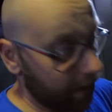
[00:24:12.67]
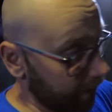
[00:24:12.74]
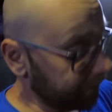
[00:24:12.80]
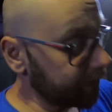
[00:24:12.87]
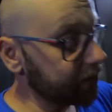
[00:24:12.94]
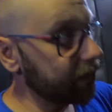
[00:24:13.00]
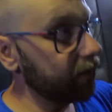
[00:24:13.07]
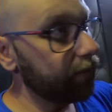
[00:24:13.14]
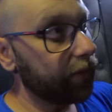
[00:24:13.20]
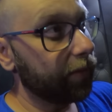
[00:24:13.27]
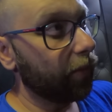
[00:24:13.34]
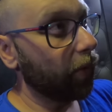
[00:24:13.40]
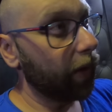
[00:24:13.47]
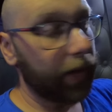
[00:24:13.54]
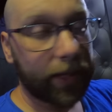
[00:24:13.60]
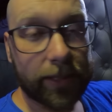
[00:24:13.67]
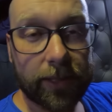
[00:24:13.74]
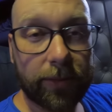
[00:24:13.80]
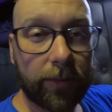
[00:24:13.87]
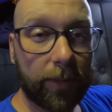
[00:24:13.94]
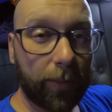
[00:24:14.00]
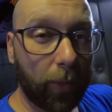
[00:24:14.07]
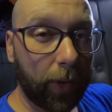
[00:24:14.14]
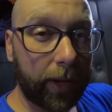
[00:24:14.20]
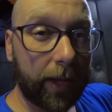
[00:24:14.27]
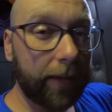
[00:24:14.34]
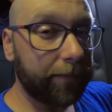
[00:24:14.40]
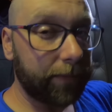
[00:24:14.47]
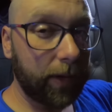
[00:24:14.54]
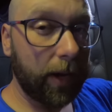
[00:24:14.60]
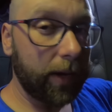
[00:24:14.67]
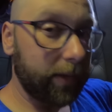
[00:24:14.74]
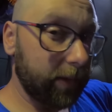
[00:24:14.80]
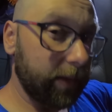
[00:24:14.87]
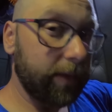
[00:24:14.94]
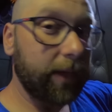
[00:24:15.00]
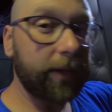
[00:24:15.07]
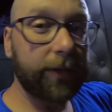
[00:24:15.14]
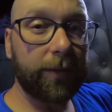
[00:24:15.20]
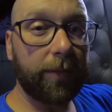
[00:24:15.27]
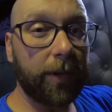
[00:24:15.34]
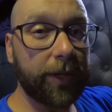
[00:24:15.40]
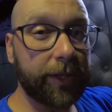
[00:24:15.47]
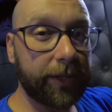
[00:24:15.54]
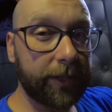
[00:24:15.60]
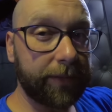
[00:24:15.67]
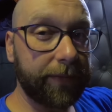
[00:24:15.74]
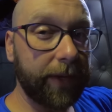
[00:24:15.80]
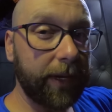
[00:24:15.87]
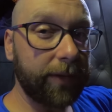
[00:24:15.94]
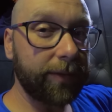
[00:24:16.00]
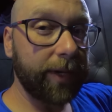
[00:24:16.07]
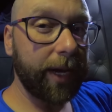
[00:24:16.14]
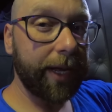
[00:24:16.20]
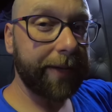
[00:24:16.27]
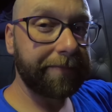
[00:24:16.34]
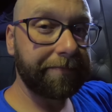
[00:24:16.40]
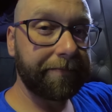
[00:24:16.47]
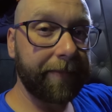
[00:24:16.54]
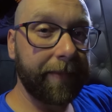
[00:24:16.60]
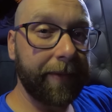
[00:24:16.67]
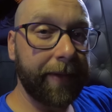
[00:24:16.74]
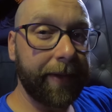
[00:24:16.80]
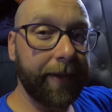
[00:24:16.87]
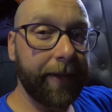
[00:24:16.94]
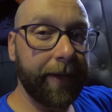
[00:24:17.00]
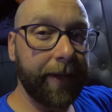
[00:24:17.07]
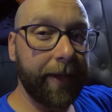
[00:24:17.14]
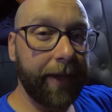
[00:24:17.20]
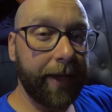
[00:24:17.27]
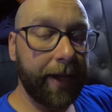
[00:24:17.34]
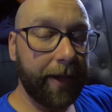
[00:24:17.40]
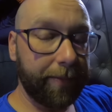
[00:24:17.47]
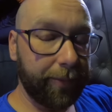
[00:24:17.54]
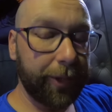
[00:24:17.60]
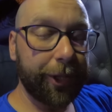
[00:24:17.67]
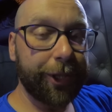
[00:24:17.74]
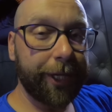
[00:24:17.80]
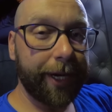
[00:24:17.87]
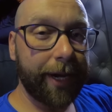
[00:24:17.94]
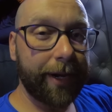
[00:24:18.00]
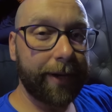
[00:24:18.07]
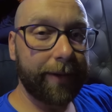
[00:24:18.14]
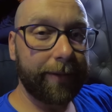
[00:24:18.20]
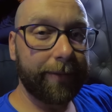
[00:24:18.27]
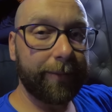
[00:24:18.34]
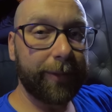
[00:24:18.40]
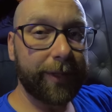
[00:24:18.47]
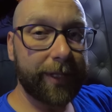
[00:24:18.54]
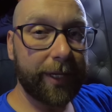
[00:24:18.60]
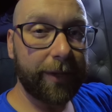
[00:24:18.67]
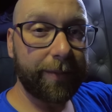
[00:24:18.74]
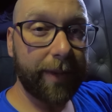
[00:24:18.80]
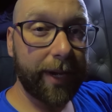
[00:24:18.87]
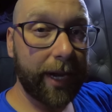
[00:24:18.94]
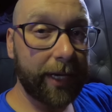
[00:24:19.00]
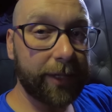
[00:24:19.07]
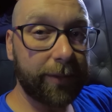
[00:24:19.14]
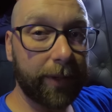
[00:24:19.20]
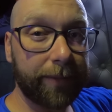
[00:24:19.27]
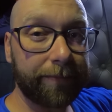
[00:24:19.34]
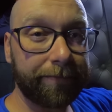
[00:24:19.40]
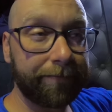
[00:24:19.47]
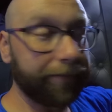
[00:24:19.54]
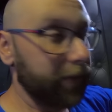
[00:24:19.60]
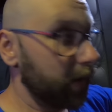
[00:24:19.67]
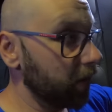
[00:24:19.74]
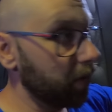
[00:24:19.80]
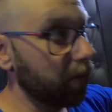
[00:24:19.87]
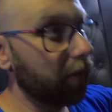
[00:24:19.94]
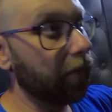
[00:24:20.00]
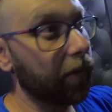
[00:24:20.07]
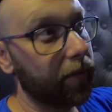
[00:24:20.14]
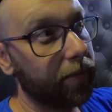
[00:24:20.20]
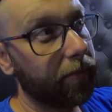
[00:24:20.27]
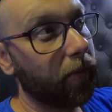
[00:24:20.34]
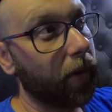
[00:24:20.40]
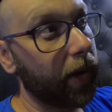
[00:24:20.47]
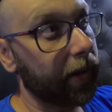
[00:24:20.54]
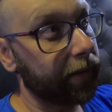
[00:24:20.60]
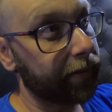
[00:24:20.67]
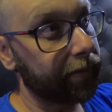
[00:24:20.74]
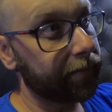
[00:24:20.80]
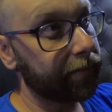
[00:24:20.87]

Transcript: If I see you in the morning, I see you in the morning. If not, then thanks for watching this video today. I appreciate it, and we'll see you in my next one, or in the morning.